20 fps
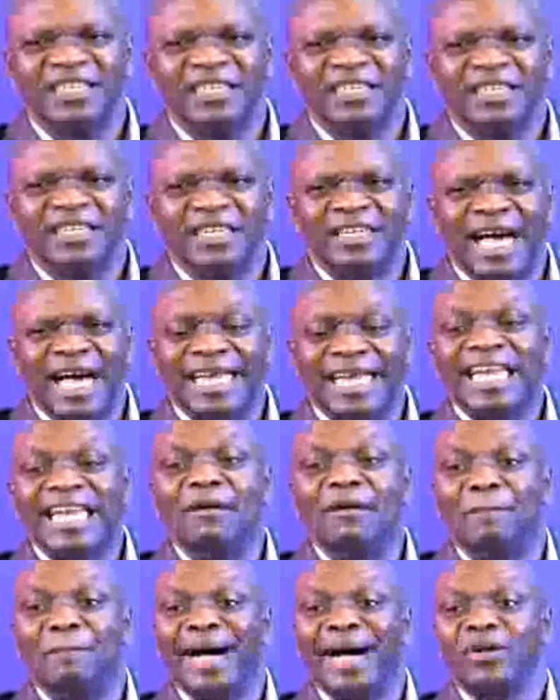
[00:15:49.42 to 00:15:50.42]
And any
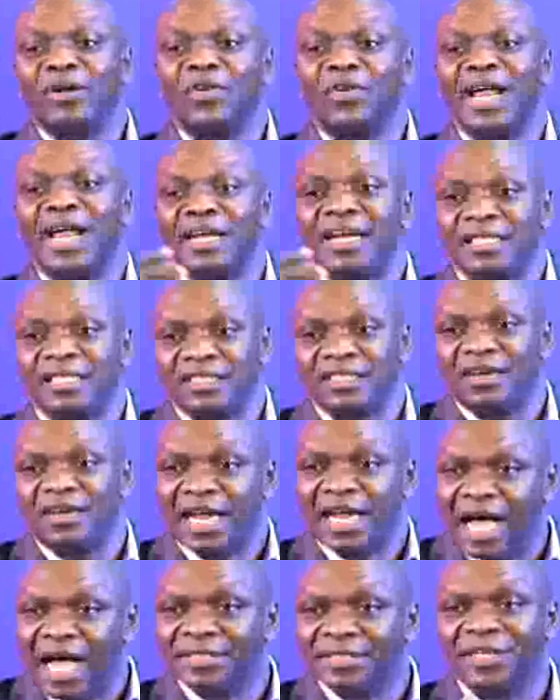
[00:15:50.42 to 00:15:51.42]
man under the sun
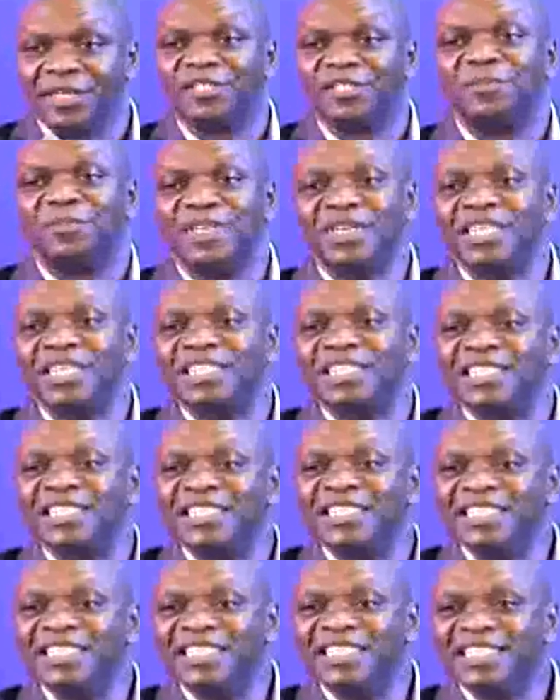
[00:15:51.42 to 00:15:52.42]
has a spirit.
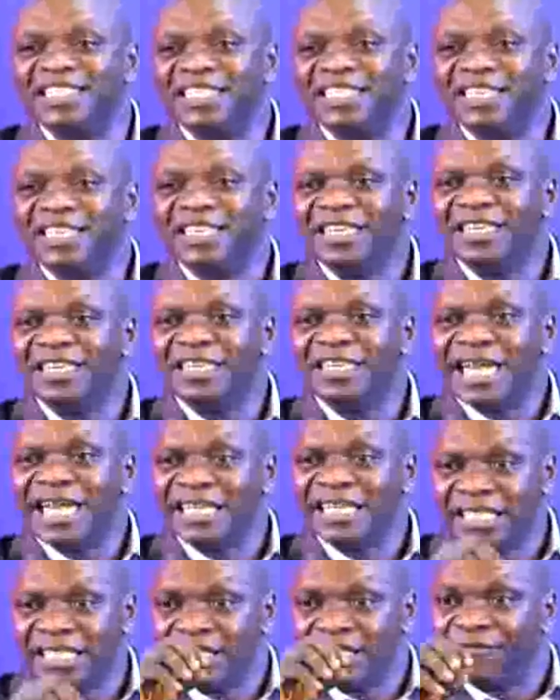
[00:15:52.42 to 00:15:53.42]
That's
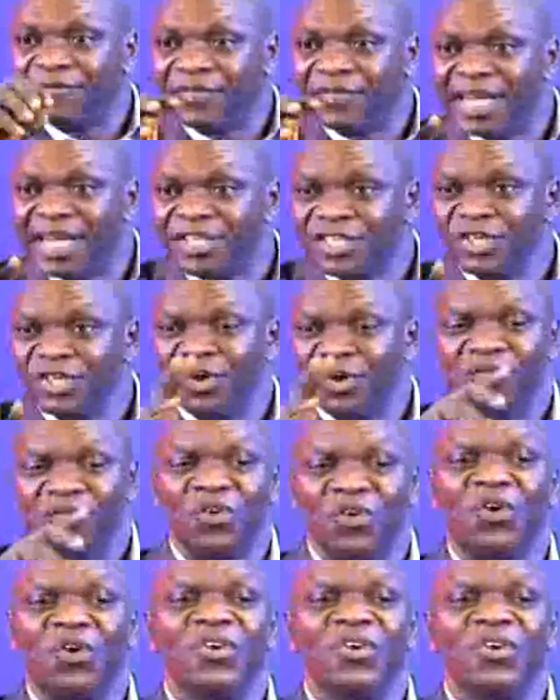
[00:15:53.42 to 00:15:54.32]
the reflection of God